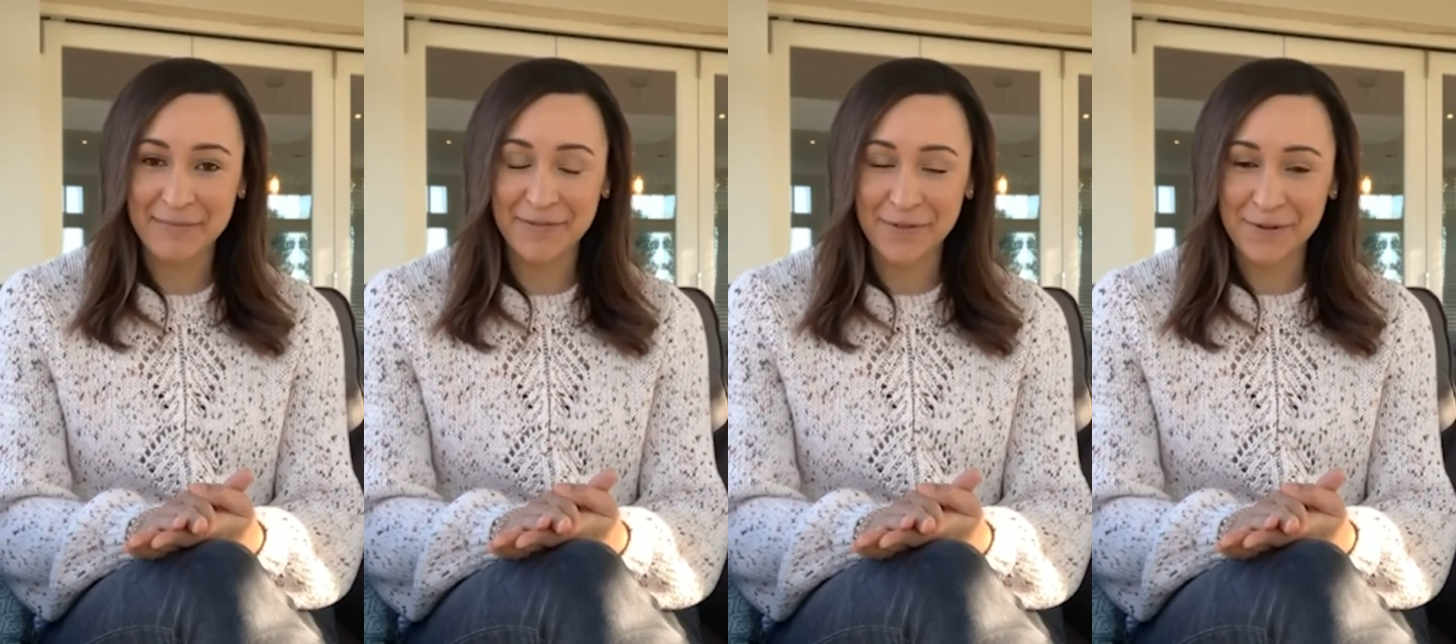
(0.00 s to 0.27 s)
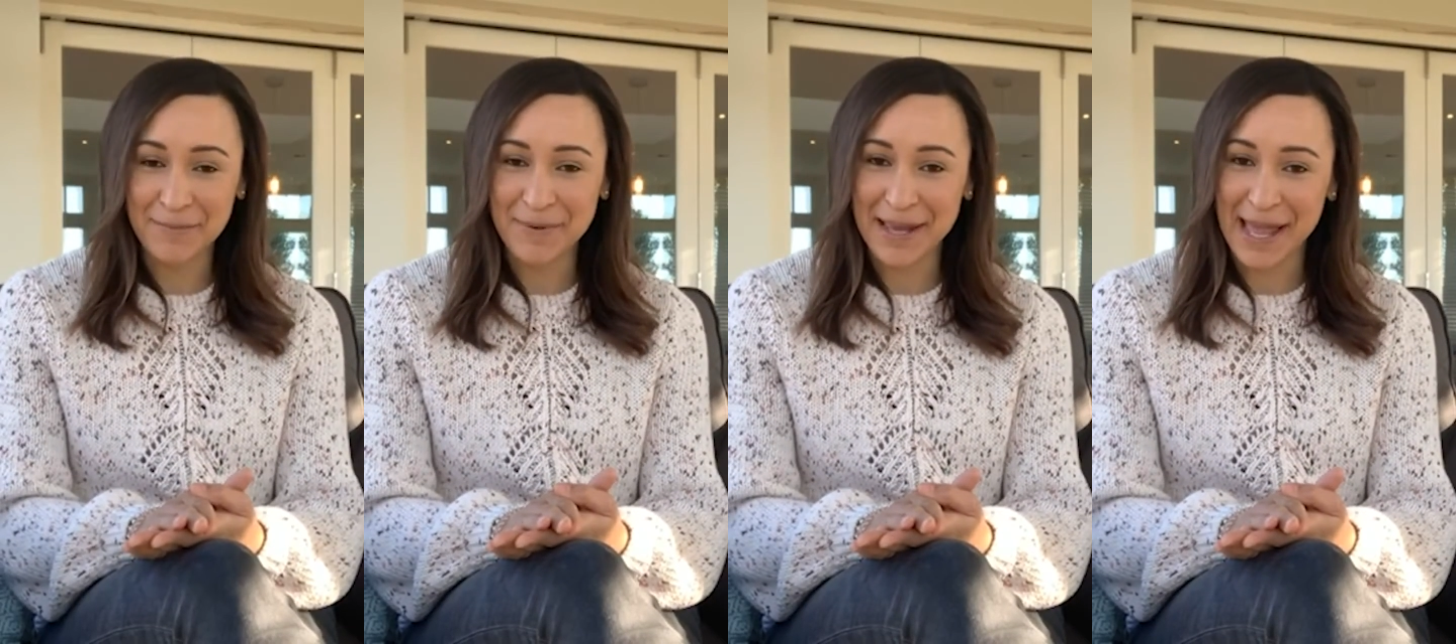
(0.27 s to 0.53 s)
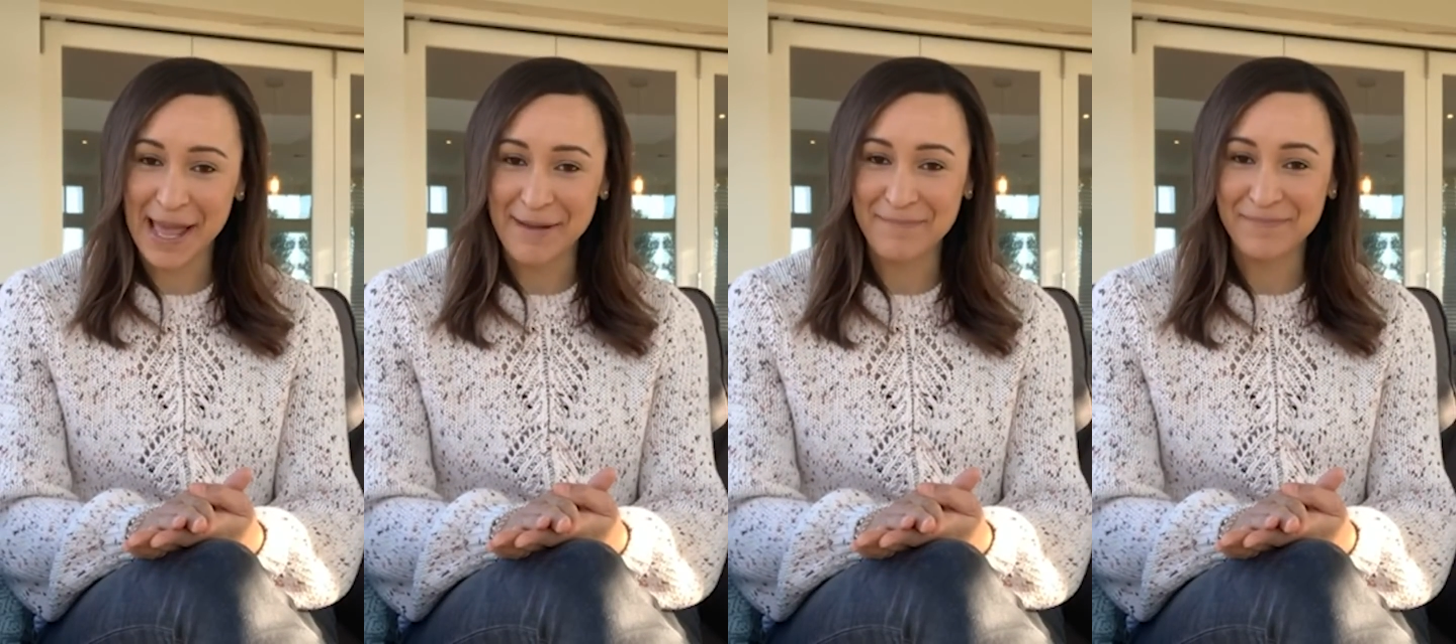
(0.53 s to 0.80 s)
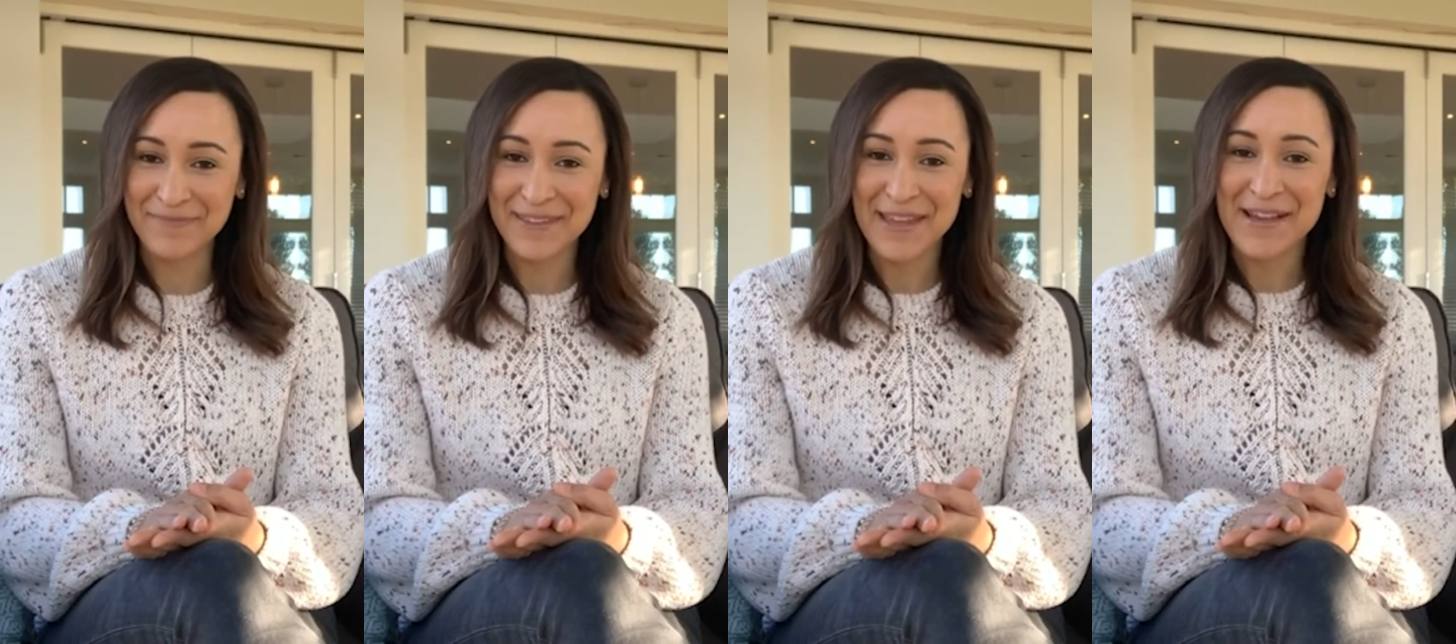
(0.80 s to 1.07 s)
4
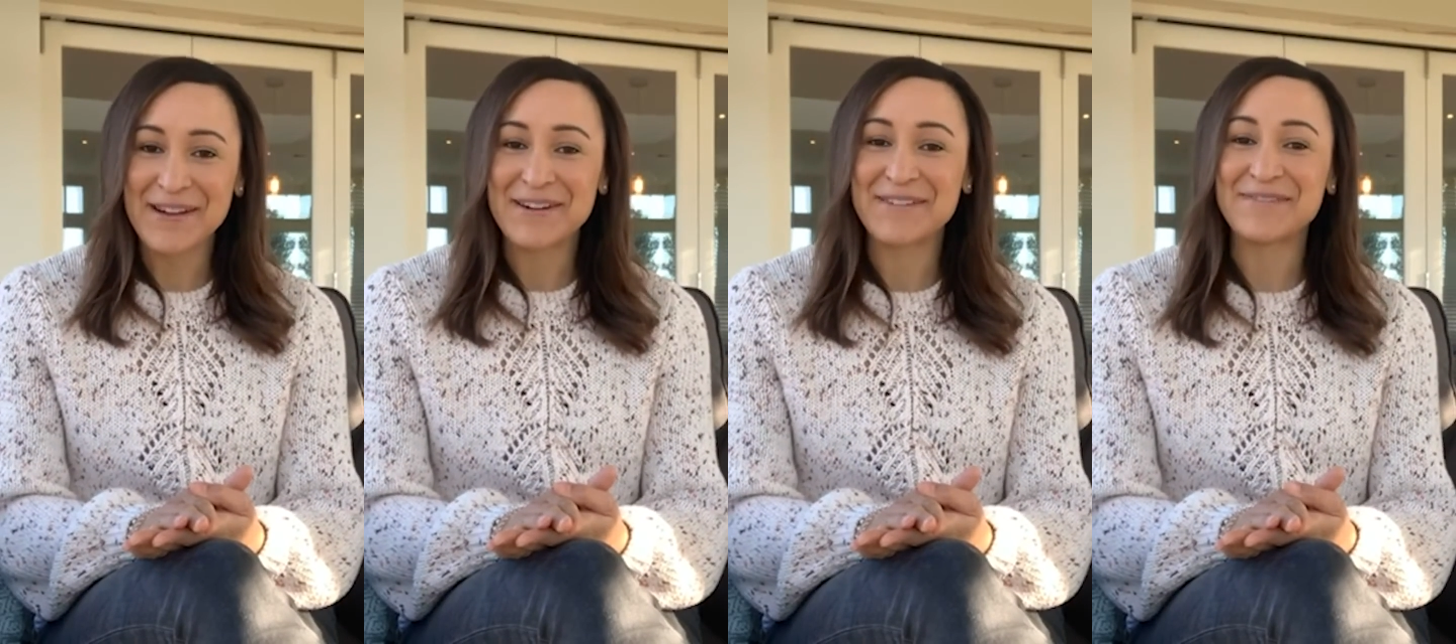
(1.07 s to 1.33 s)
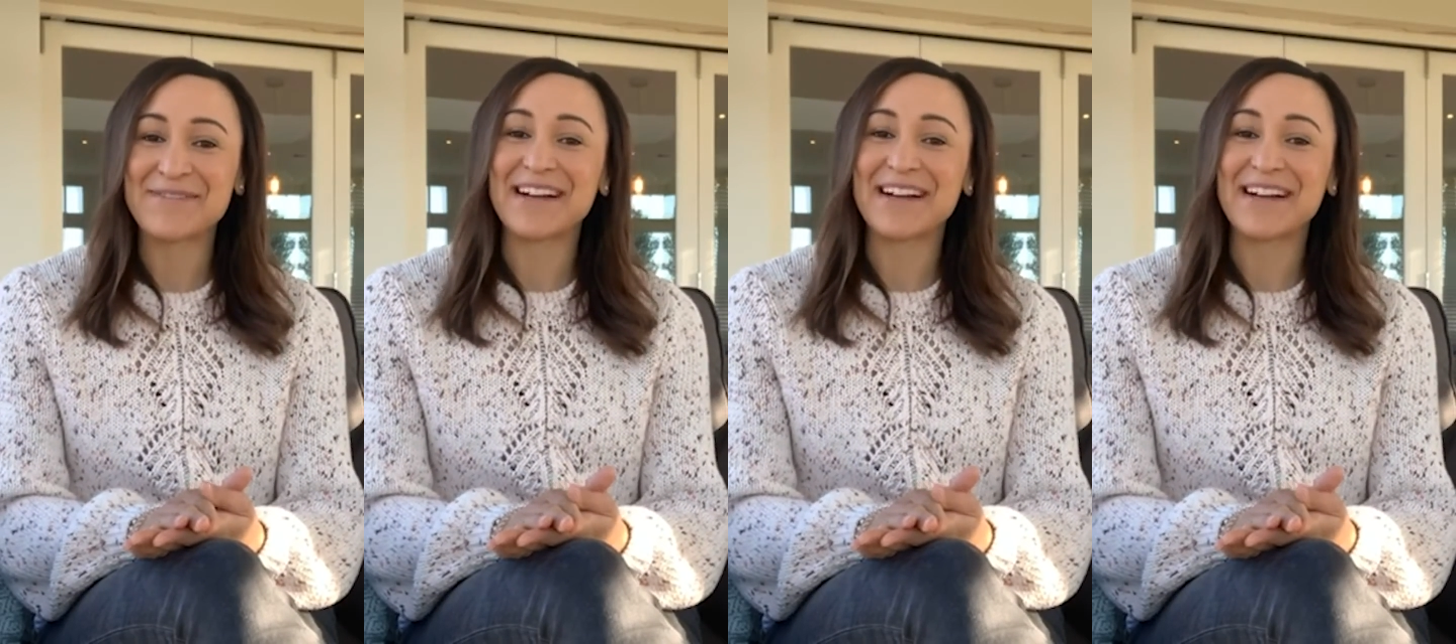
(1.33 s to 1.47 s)
p.m. on